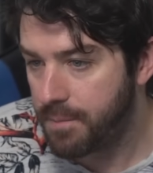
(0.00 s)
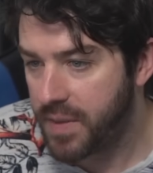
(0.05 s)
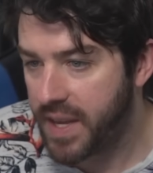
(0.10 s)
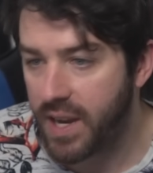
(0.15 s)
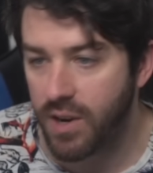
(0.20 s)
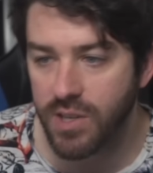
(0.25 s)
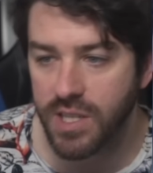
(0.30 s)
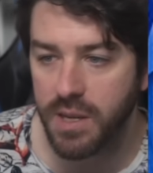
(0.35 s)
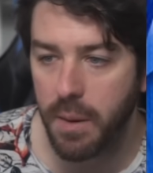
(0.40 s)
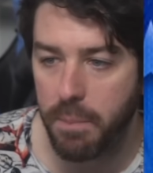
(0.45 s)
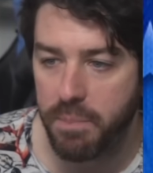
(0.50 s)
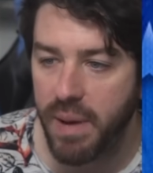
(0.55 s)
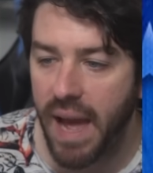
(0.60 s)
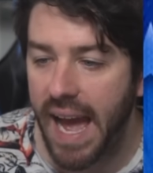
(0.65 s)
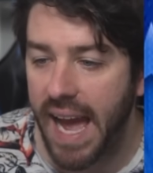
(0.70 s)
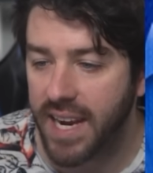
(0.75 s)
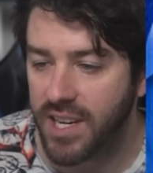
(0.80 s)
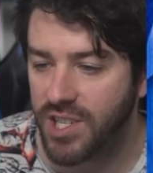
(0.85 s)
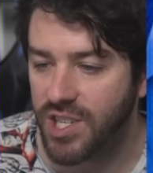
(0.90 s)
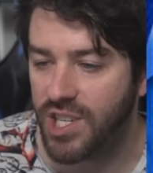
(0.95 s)
Here's a
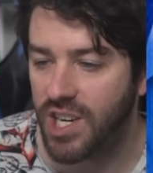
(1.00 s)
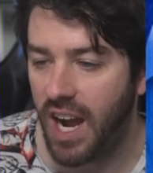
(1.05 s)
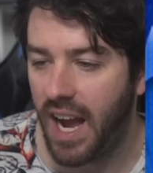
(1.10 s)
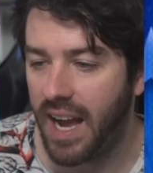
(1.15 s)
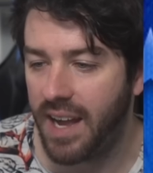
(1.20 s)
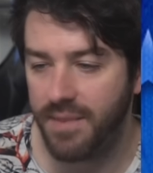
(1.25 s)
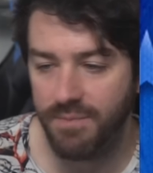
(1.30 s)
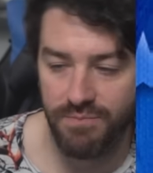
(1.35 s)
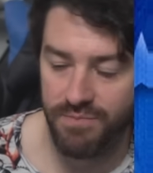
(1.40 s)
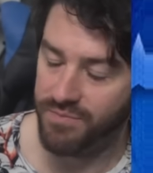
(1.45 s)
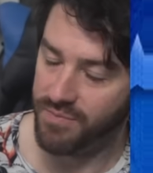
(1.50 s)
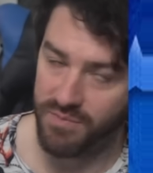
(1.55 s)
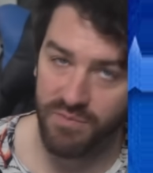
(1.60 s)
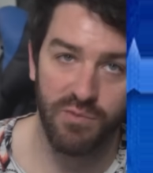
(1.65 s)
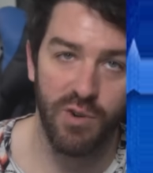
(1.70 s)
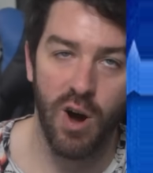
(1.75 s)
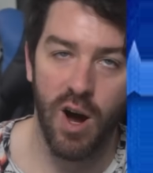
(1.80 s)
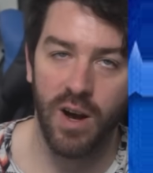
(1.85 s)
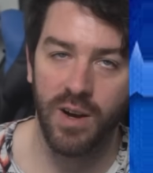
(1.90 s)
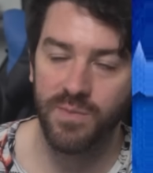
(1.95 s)
back shot.
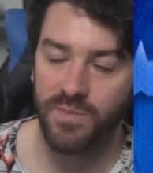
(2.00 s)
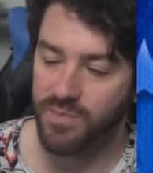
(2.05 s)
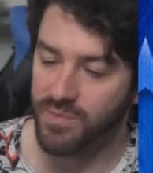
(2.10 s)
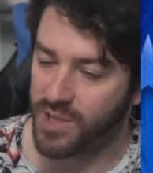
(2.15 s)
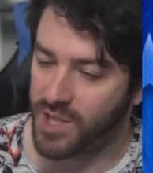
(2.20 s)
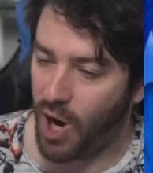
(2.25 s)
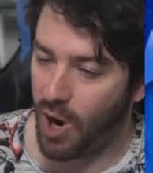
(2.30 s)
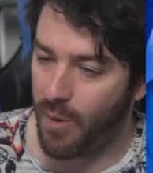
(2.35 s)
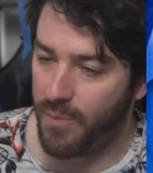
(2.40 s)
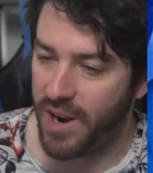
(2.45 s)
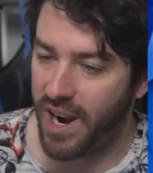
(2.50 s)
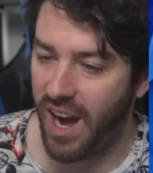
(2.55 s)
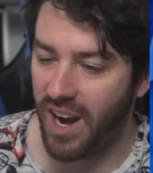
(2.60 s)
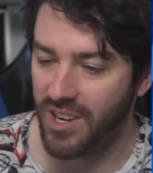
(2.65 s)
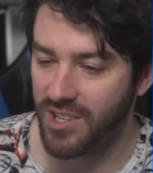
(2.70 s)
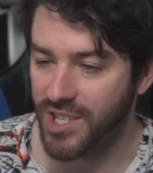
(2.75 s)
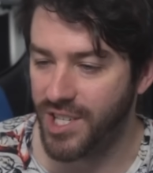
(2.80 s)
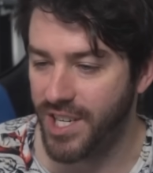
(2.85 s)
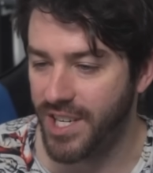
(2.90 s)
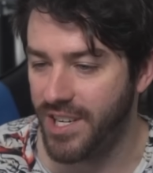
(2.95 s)
Wrong
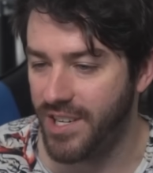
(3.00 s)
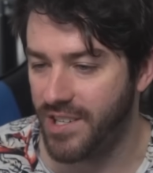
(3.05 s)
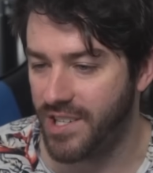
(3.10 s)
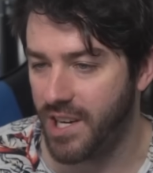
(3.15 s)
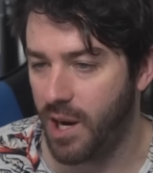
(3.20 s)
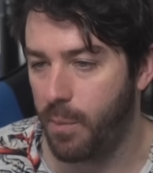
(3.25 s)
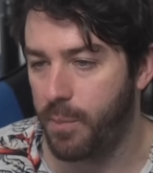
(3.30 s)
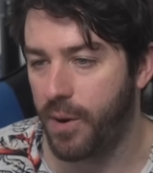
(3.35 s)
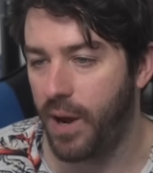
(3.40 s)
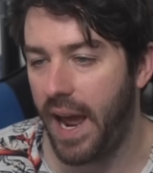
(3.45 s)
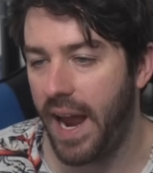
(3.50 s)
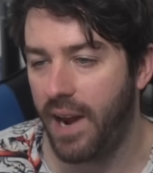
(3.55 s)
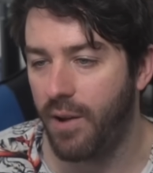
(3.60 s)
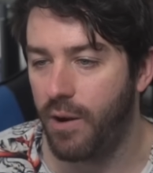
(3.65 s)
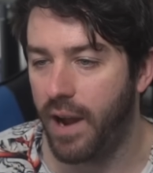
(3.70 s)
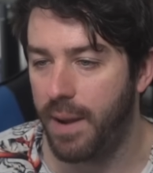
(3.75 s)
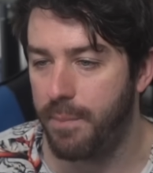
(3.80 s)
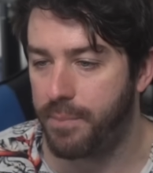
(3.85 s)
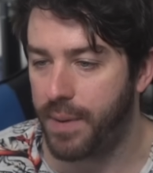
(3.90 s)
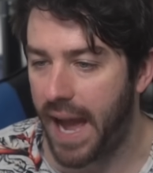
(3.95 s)
terminology to use here, but
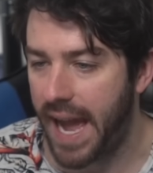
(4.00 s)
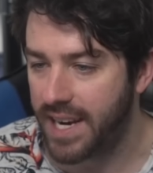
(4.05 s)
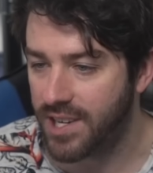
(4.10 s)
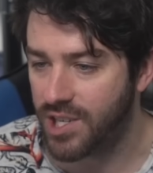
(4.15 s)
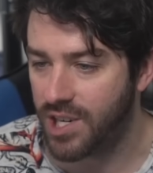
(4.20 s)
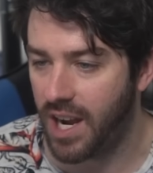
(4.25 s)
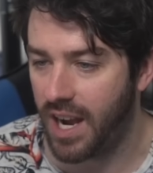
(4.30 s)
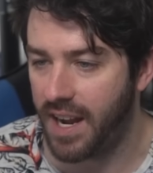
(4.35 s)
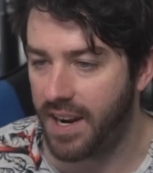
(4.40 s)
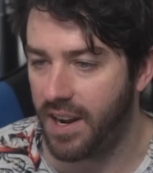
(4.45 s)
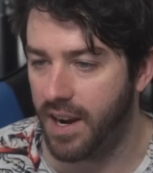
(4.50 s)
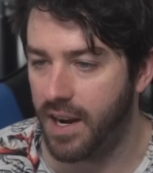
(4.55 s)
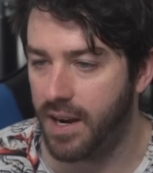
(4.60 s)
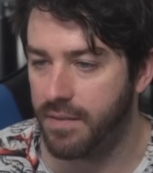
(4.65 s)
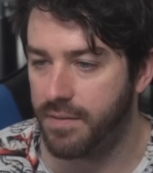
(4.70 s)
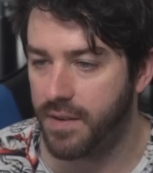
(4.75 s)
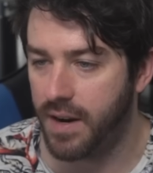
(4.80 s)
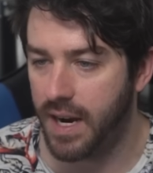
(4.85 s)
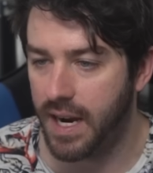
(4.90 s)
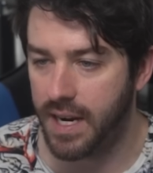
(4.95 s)
anyway, back shot
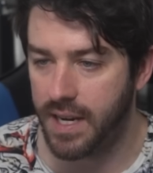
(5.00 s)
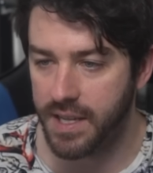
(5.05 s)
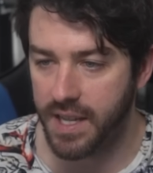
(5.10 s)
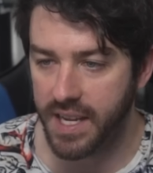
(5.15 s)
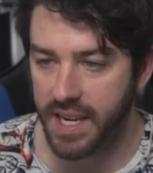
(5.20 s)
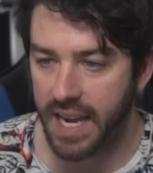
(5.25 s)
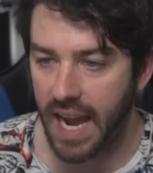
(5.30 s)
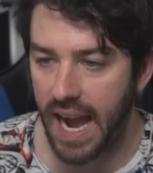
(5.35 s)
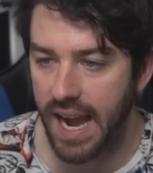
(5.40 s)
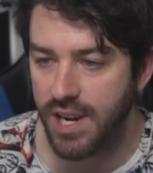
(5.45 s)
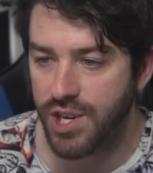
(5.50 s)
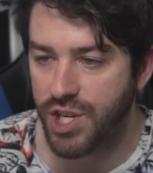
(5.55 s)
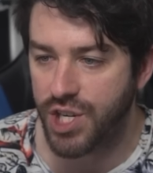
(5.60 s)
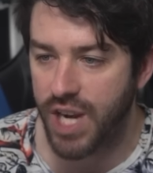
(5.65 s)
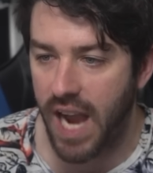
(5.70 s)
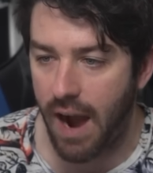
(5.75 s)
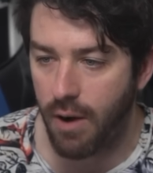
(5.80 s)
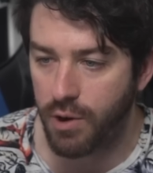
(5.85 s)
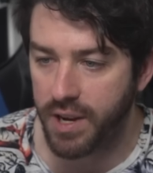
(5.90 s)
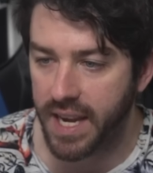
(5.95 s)
of the guy
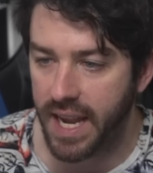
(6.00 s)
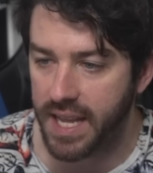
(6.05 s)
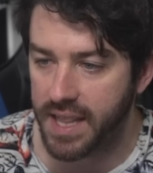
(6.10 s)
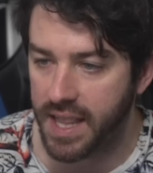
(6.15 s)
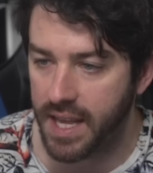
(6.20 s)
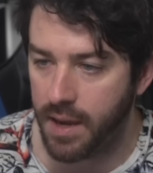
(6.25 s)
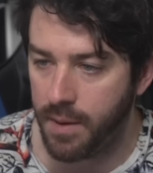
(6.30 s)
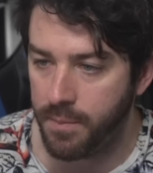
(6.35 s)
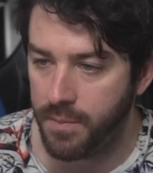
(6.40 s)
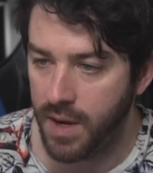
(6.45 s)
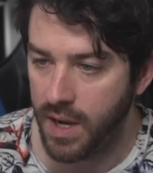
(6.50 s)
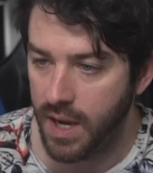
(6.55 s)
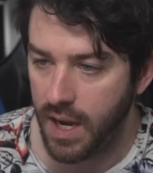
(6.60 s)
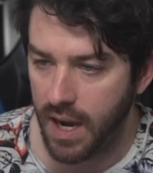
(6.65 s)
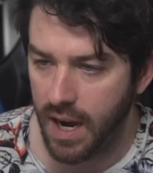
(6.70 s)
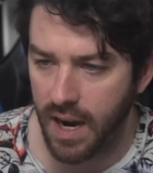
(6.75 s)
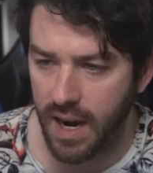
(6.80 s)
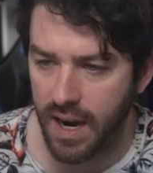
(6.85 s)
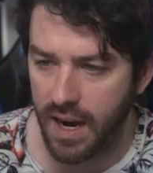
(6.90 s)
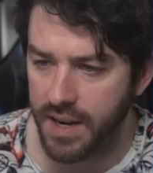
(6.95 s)
shouting at them.
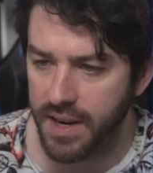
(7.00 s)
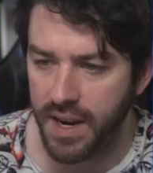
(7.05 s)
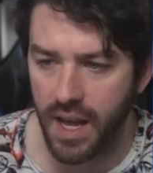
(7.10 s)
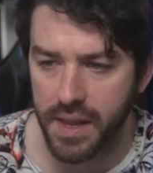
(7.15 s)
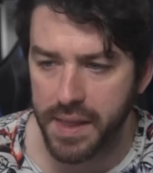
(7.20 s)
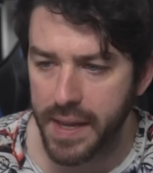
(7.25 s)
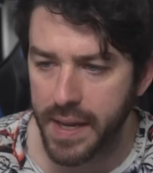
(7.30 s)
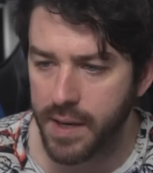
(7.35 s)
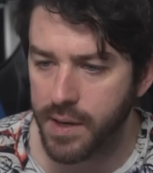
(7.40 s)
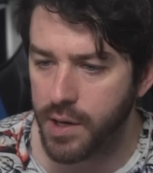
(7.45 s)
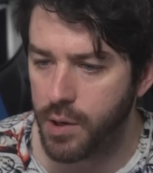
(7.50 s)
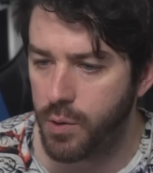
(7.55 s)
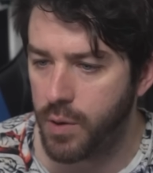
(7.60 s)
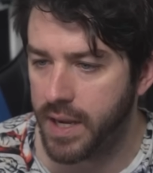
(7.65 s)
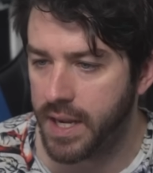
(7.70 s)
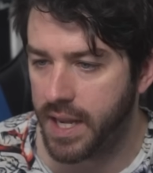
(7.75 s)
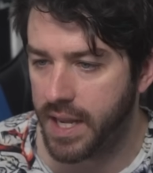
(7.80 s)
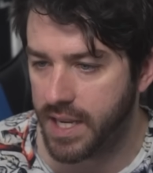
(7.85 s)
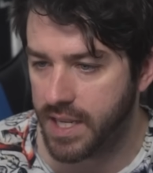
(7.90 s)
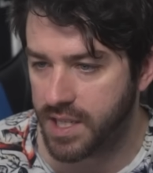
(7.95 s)
Nothing new
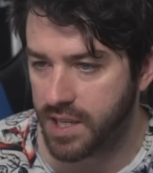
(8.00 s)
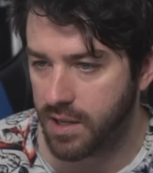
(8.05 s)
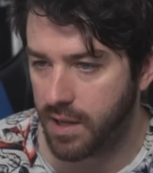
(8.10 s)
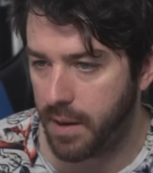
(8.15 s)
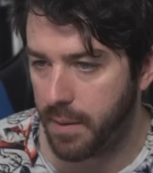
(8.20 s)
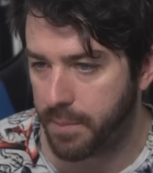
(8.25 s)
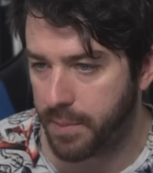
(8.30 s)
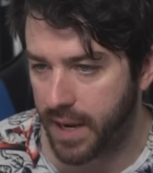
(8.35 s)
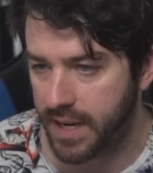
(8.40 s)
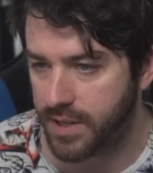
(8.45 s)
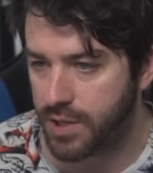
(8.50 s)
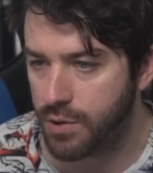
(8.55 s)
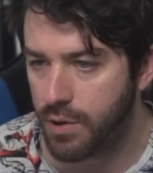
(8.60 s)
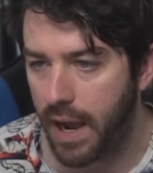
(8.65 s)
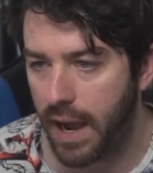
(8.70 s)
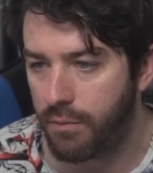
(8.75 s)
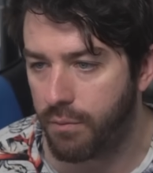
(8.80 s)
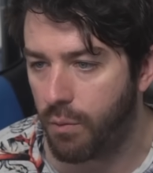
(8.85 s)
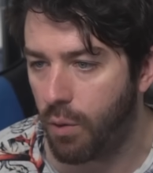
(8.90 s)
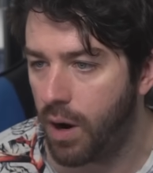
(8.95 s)
in this clip, but I do
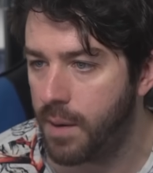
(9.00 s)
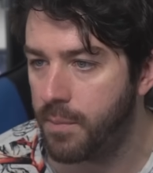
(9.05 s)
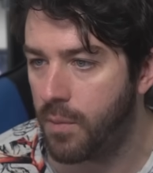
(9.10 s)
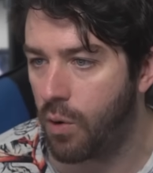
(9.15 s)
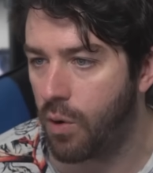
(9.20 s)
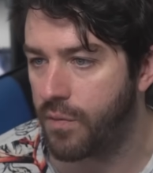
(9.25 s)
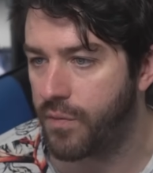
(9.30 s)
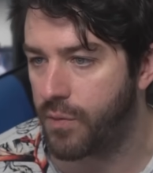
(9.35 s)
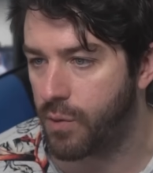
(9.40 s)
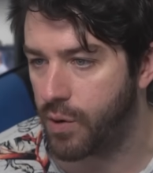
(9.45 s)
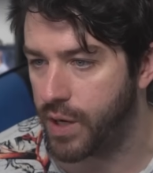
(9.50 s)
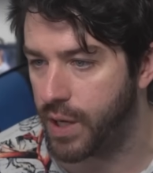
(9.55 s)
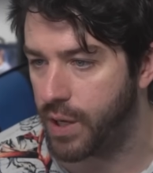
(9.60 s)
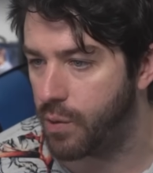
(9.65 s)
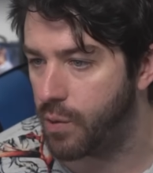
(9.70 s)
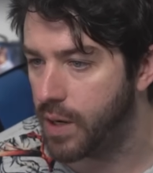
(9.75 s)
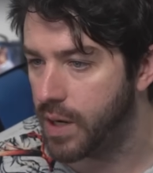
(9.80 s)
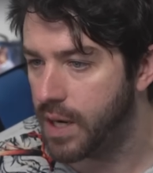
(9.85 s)
have one more for you.